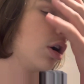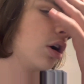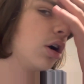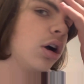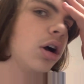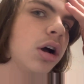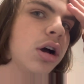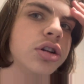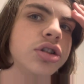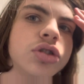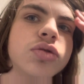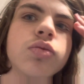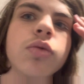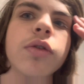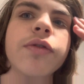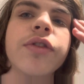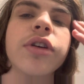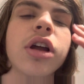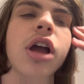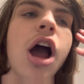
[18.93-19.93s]
uh,
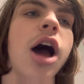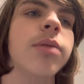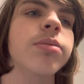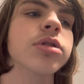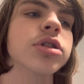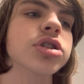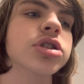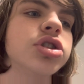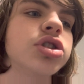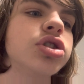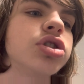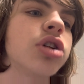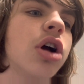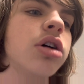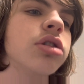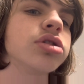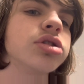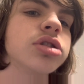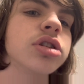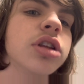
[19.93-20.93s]
with an accomplice,
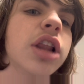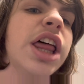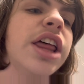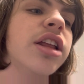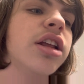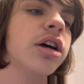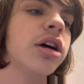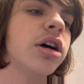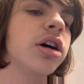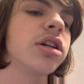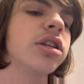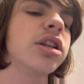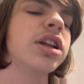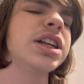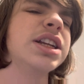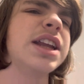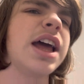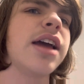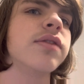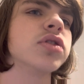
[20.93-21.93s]
Charles Lynn, uh,
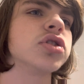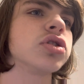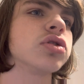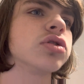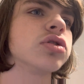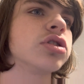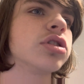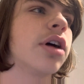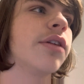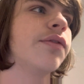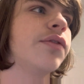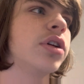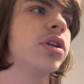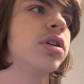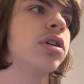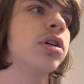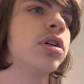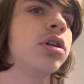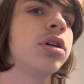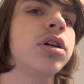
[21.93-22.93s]
Lynn Davis or
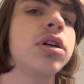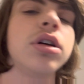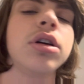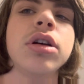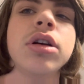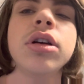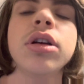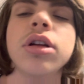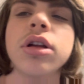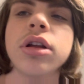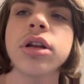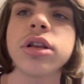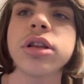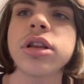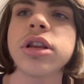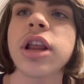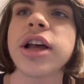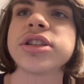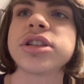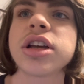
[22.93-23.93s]
something.
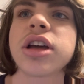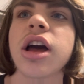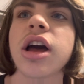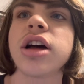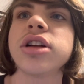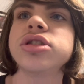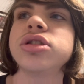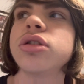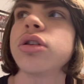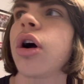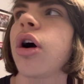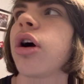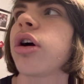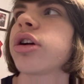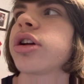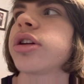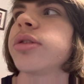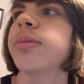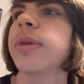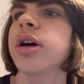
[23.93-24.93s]
As I got into an
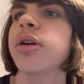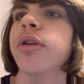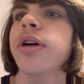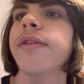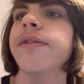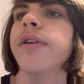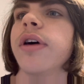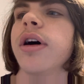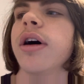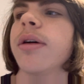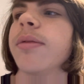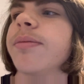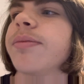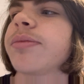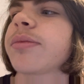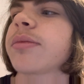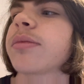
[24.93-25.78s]
argument with um,